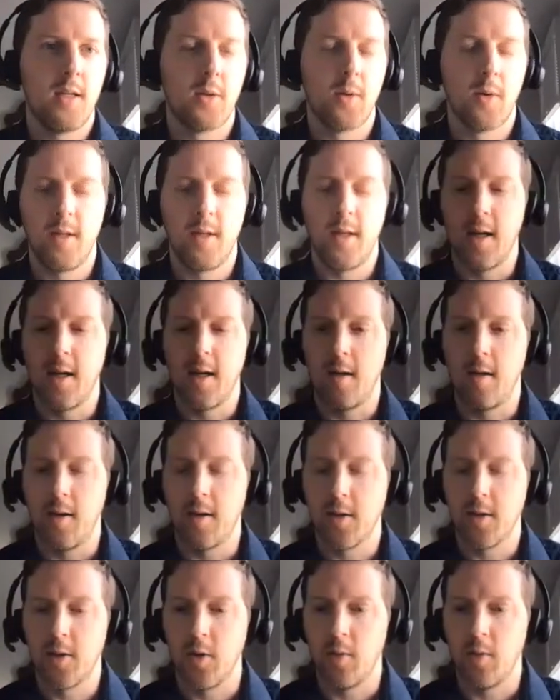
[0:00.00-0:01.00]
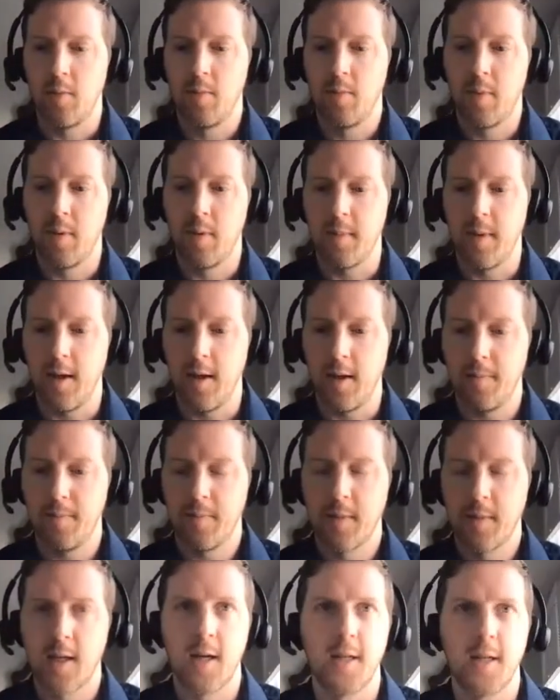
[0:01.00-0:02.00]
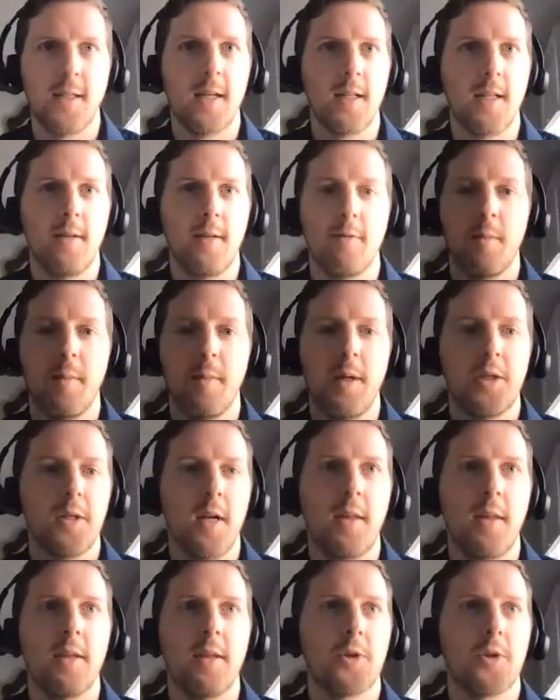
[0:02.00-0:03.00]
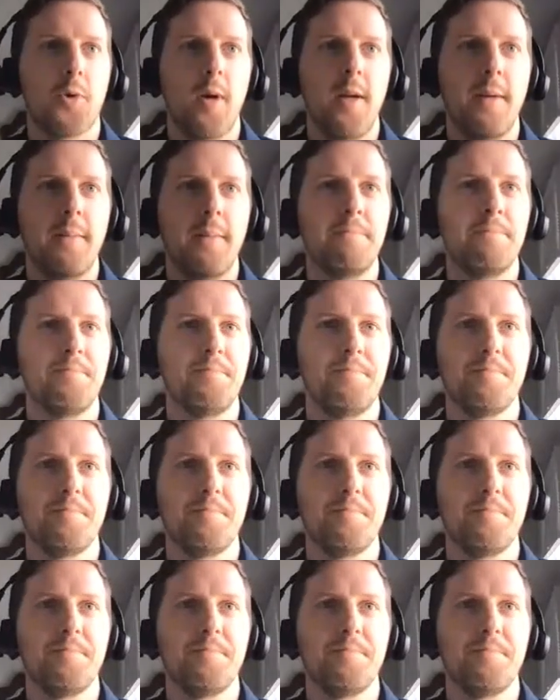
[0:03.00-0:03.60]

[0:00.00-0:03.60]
Toward the end, I'll also put my contact information on the screen.